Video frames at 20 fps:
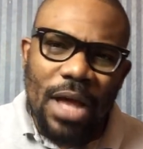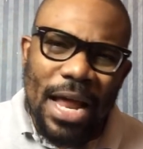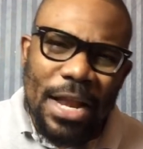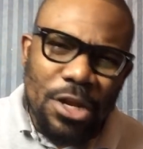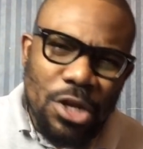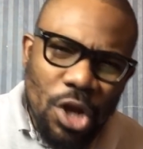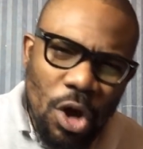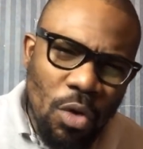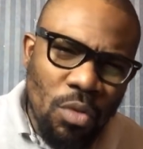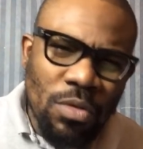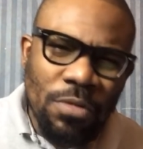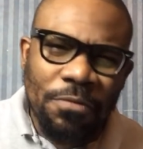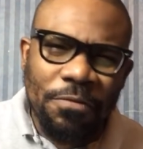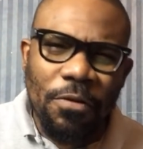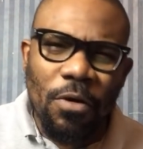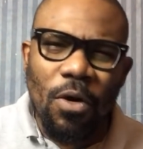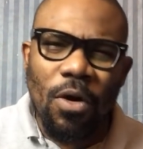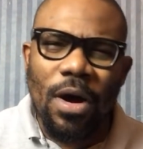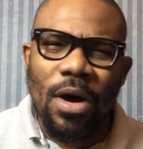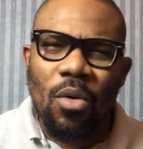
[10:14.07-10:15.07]
are known
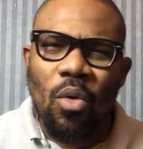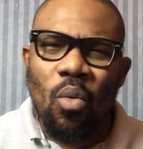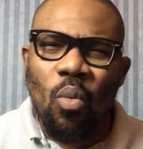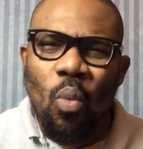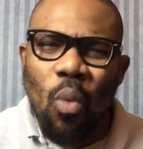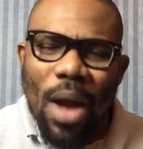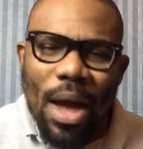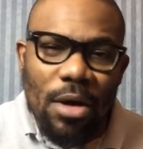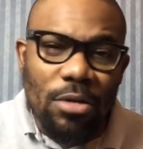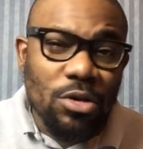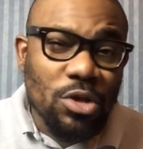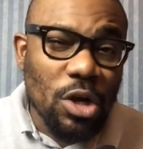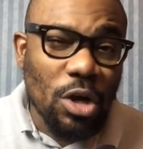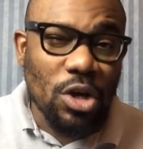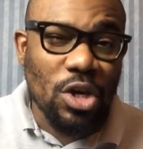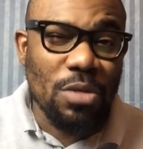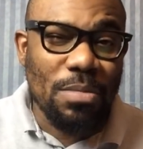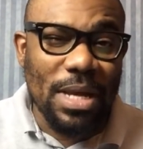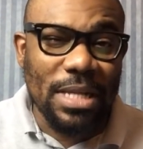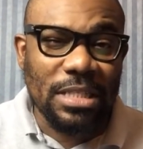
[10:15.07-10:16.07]
for, well
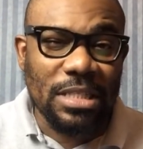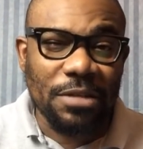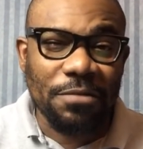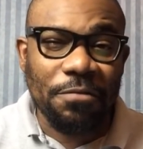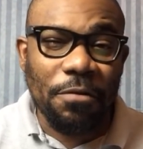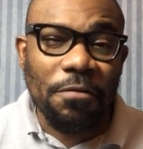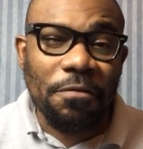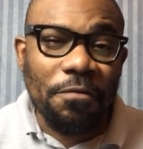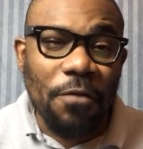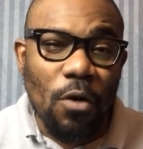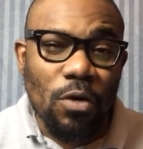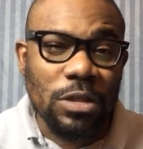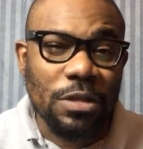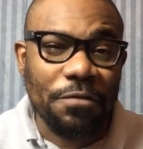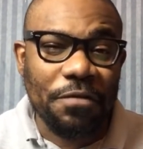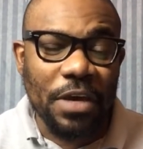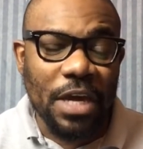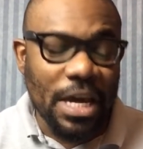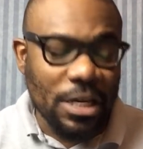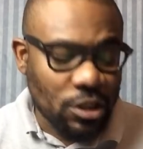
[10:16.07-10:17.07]
documented for
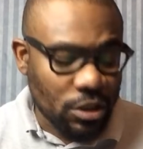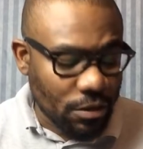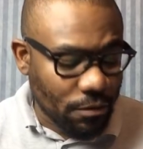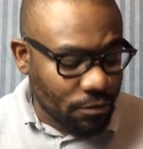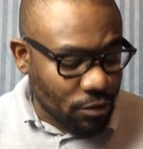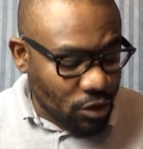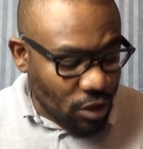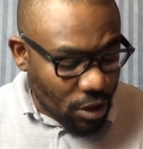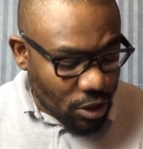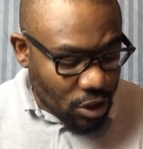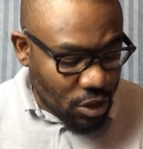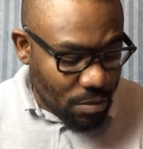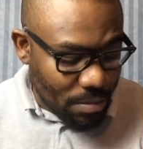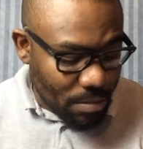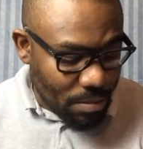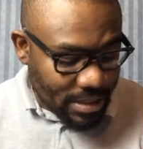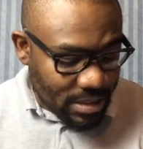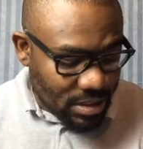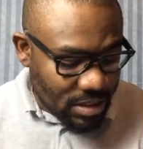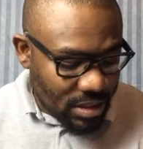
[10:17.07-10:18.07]
falsification of
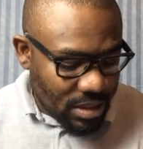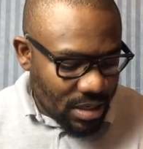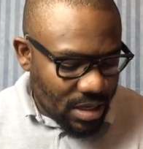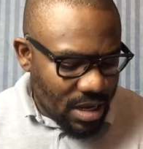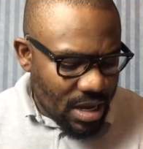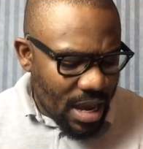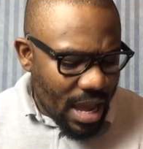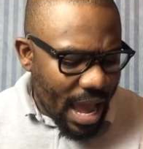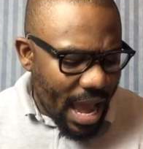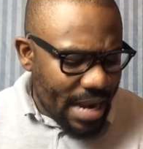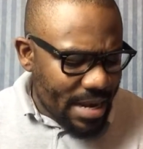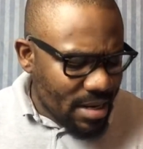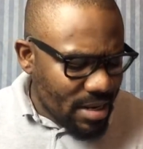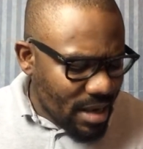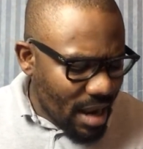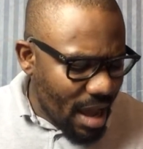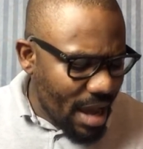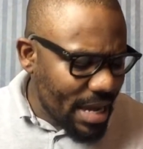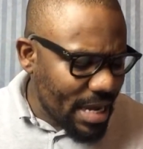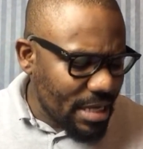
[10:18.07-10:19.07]
documents
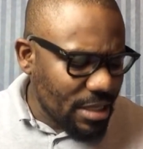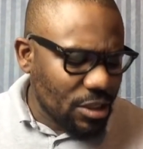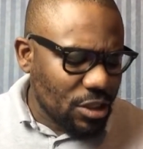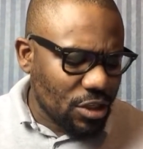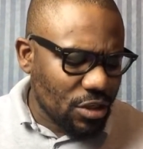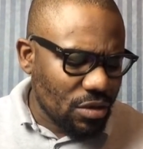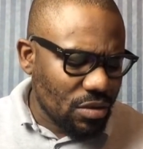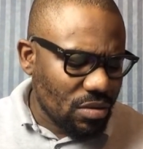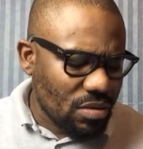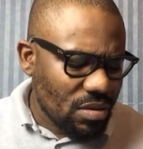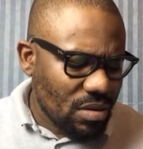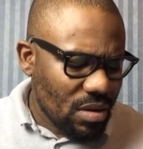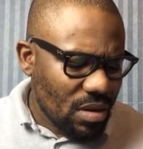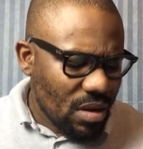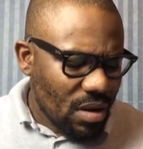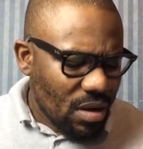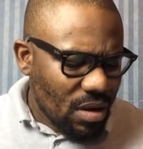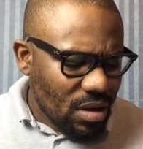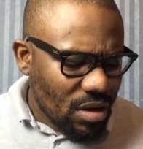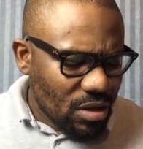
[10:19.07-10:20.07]
and lying
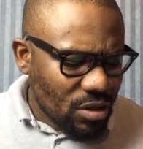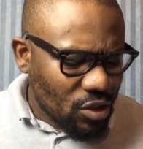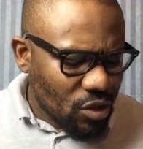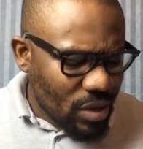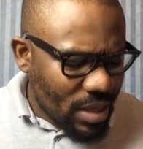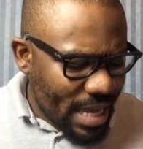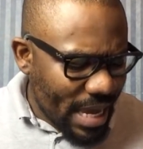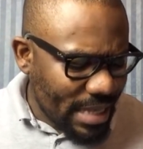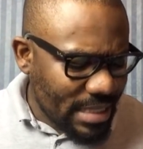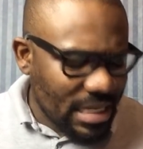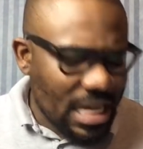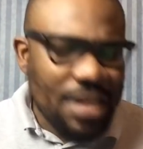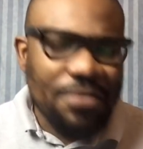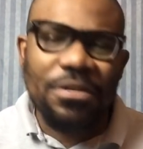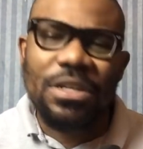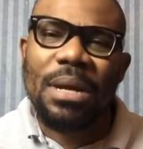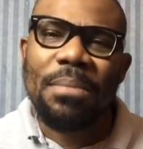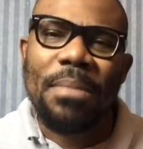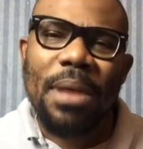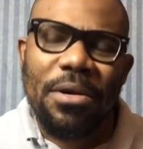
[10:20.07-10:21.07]
to get
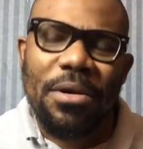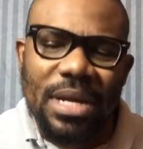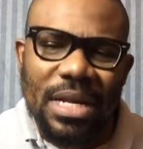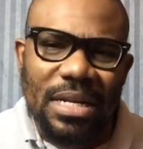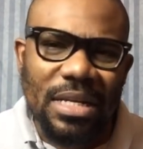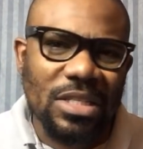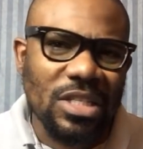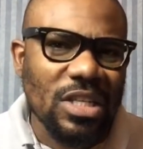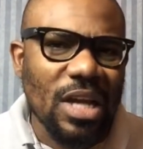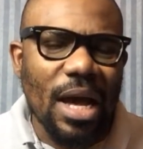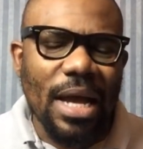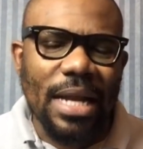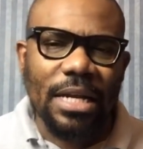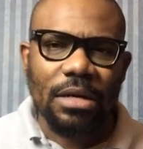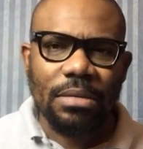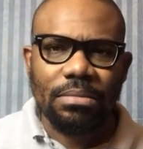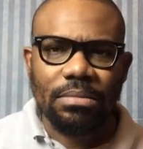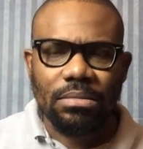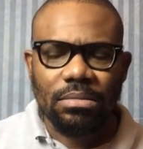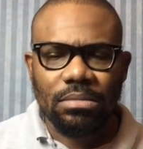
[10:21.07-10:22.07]
even American
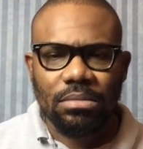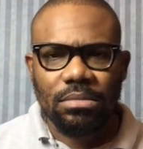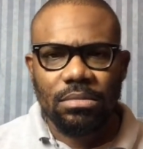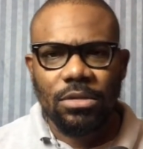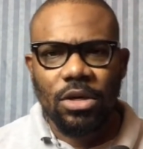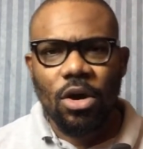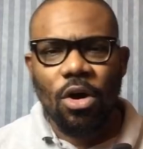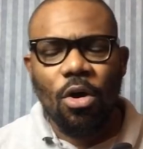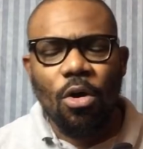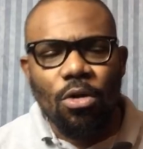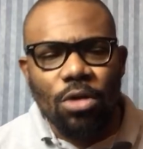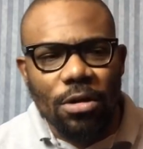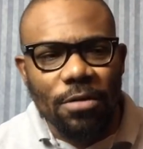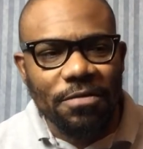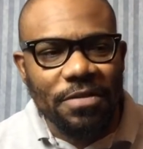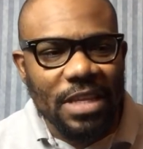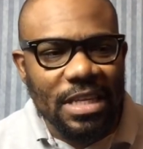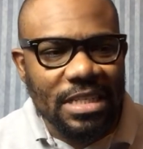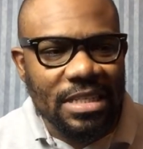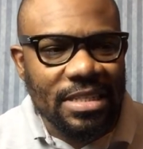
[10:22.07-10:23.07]
asylum. All
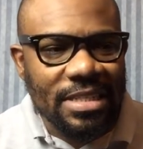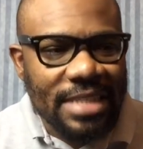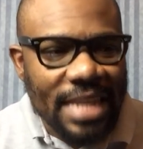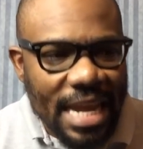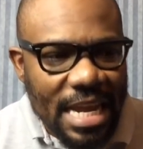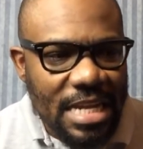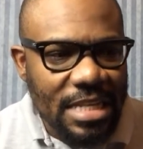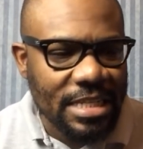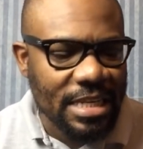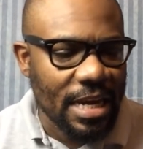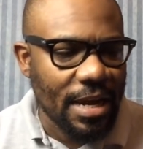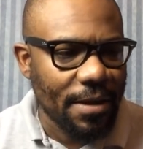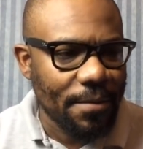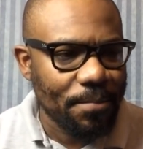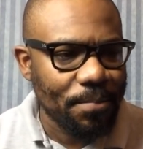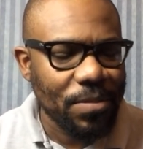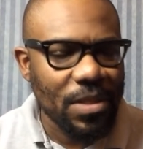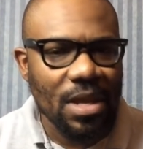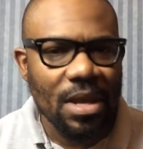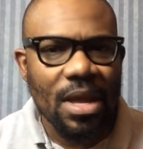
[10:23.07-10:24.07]
of this data
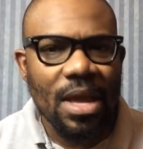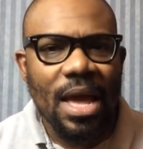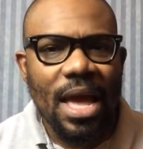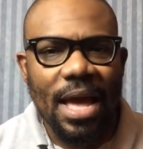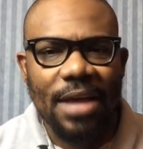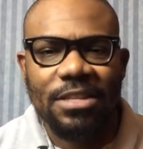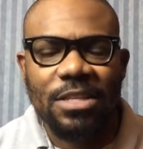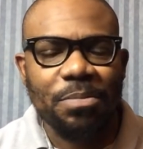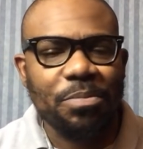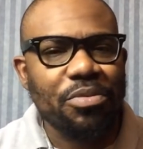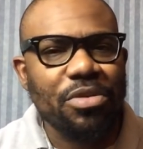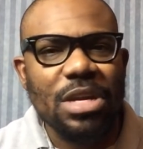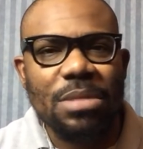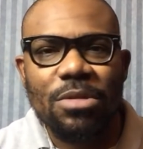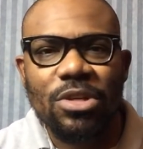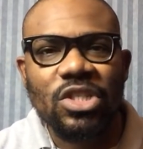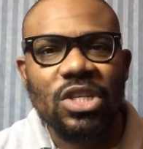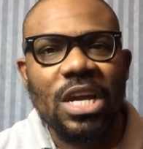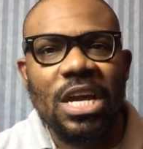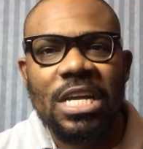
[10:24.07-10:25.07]
has pretty
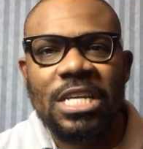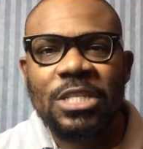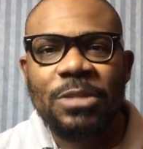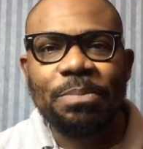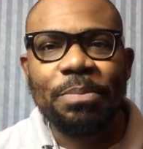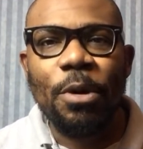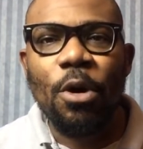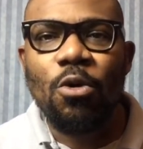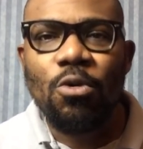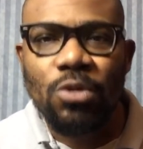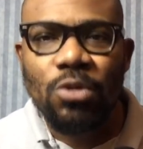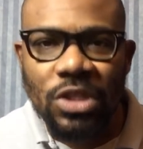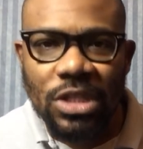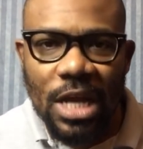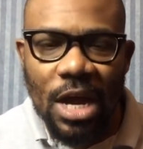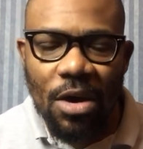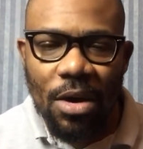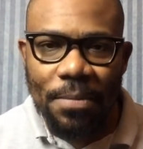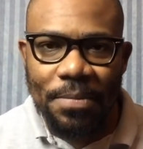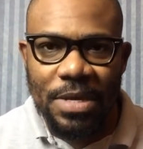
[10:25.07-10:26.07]
much
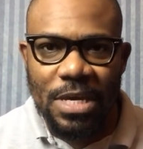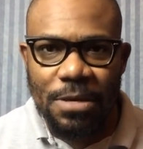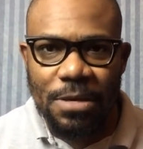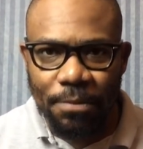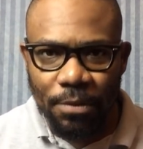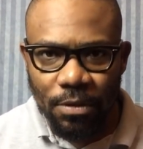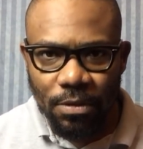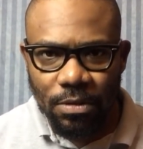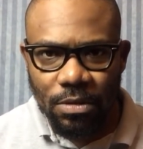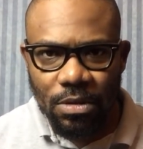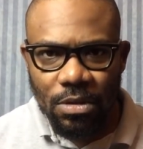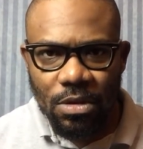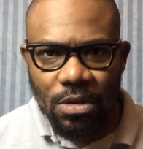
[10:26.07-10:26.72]
exposed our people,